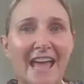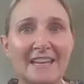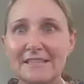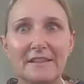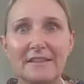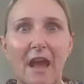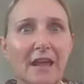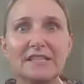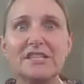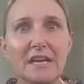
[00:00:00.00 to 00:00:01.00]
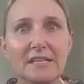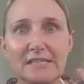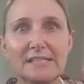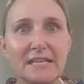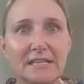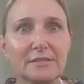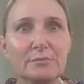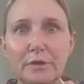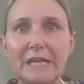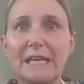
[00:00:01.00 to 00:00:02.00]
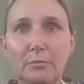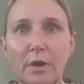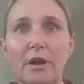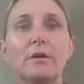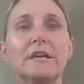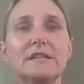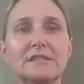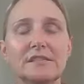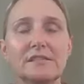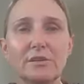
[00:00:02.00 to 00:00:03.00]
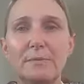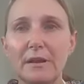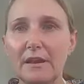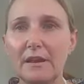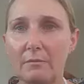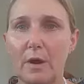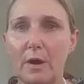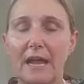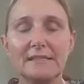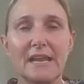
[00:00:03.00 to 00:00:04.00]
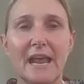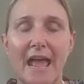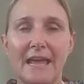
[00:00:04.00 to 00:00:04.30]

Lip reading: And it just sits really well. It's super lightweight.